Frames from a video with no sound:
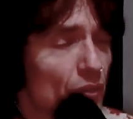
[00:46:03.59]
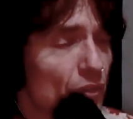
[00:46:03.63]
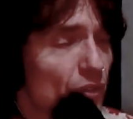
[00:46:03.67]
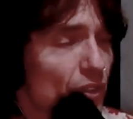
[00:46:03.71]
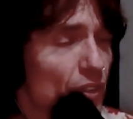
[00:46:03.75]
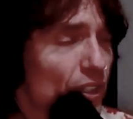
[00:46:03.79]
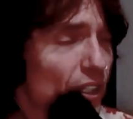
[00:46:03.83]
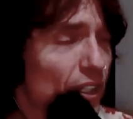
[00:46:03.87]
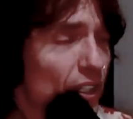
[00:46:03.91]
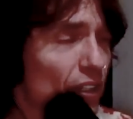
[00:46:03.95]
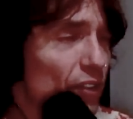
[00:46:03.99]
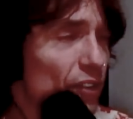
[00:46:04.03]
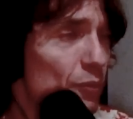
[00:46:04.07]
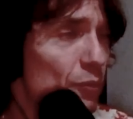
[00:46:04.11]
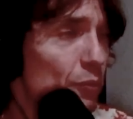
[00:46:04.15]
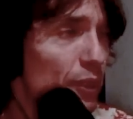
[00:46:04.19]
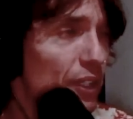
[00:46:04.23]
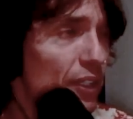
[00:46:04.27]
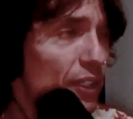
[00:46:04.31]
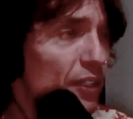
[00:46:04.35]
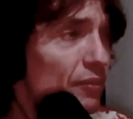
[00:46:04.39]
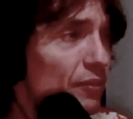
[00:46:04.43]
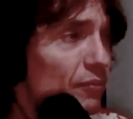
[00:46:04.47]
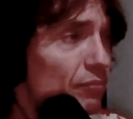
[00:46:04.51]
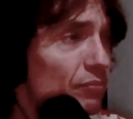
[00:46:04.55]
You know, it would
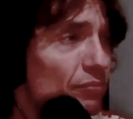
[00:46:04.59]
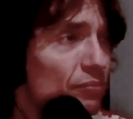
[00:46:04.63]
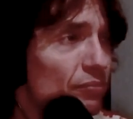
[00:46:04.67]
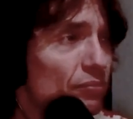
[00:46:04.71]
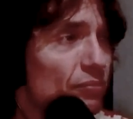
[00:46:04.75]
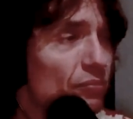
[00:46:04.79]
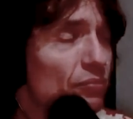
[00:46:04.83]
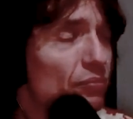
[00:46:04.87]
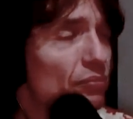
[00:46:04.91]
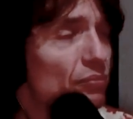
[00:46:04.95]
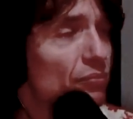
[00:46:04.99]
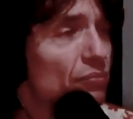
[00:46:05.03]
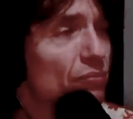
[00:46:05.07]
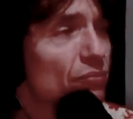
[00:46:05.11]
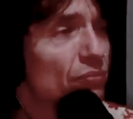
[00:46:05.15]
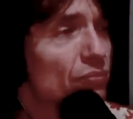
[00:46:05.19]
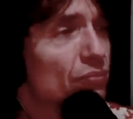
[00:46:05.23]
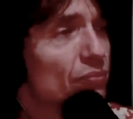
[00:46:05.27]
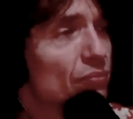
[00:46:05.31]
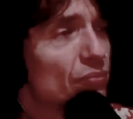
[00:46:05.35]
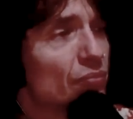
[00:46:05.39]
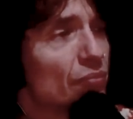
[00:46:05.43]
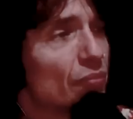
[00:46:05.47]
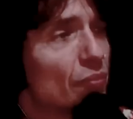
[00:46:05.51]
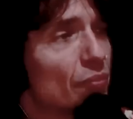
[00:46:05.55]
be,
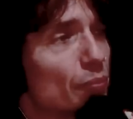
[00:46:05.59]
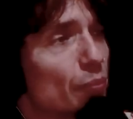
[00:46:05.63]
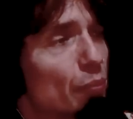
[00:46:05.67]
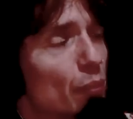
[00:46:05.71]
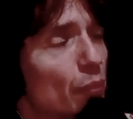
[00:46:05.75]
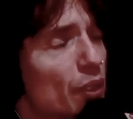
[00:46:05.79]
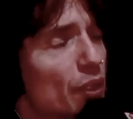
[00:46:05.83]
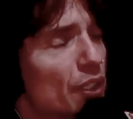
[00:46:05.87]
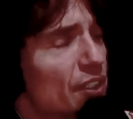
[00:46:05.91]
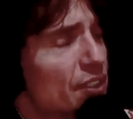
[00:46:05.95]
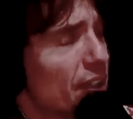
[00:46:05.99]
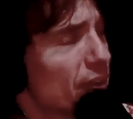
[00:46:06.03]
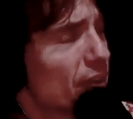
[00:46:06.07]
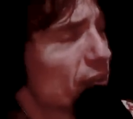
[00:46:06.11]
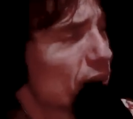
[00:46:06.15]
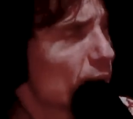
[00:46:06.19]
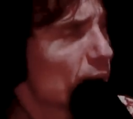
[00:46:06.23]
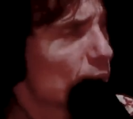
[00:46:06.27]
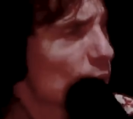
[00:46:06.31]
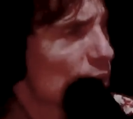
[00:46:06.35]
is that,